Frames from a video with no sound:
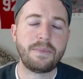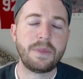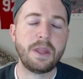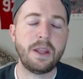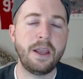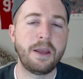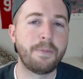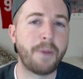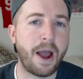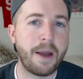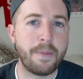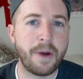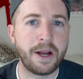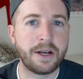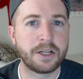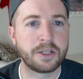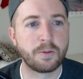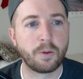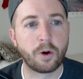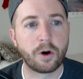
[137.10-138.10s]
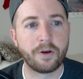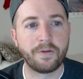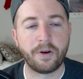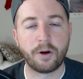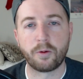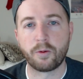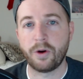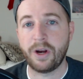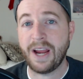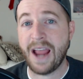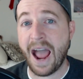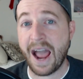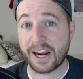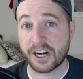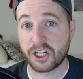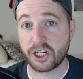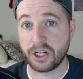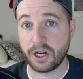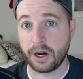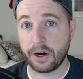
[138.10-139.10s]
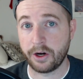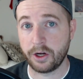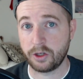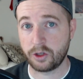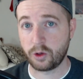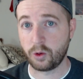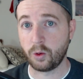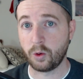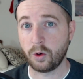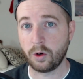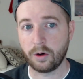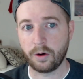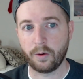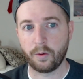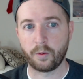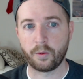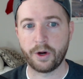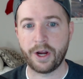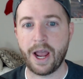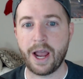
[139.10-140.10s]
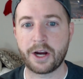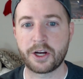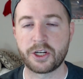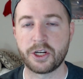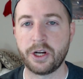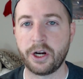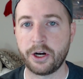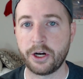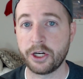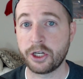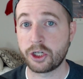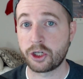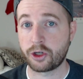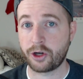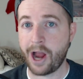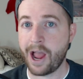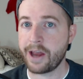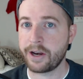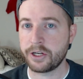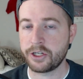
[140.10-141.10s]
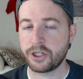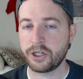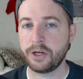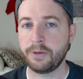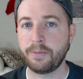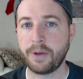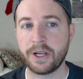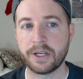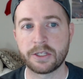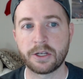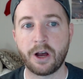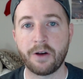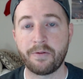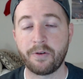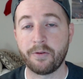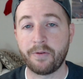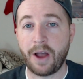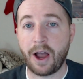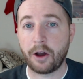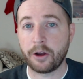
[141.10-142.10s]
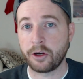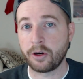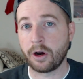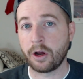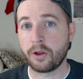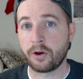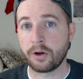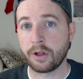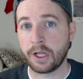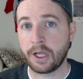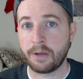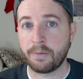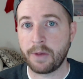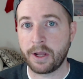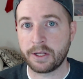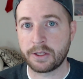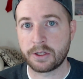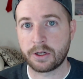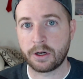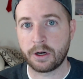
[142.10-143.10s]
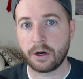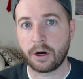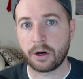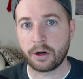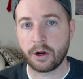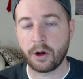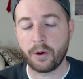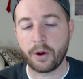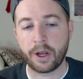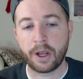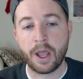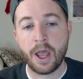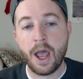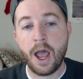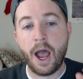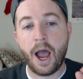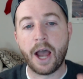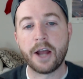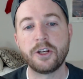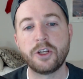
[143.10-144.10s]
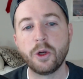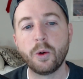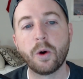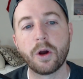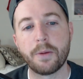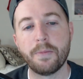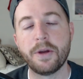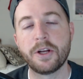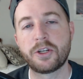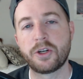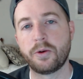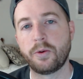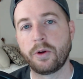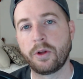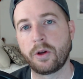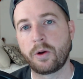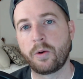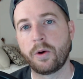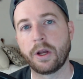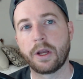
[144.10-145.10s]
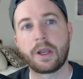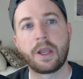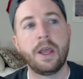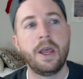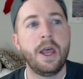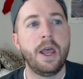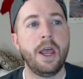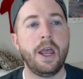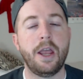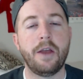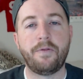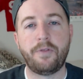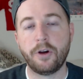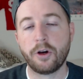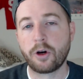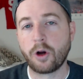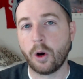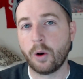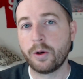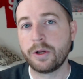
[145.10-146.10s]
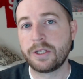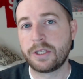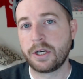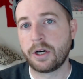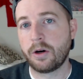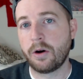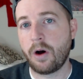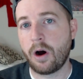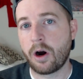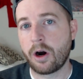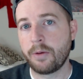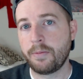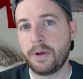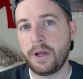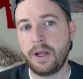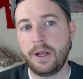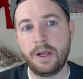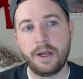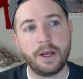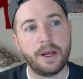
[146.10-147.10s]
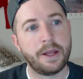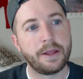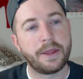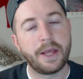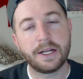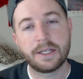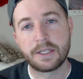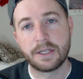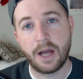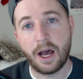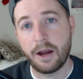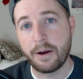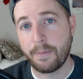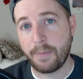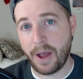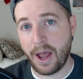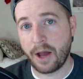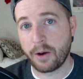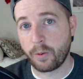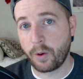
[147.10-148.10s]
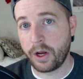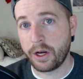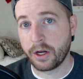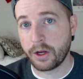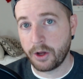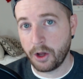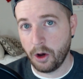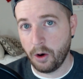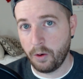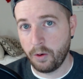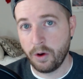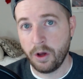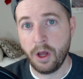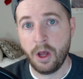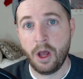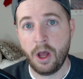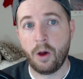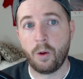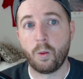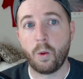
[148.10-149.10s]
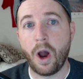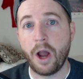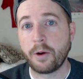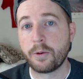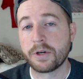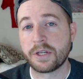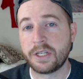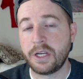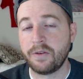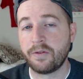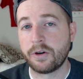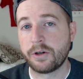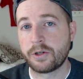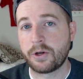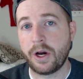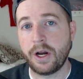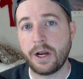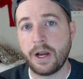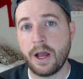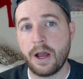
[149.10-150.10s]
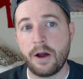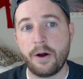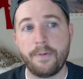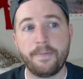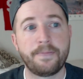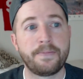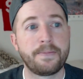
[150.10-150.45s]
in my mind, is more of a reactionary tool, a reactionary strategy based off of how your other league mates are going. I do want to mention really quick, if you're going 0 RB, that's not a bad way to go. Wide receivers right now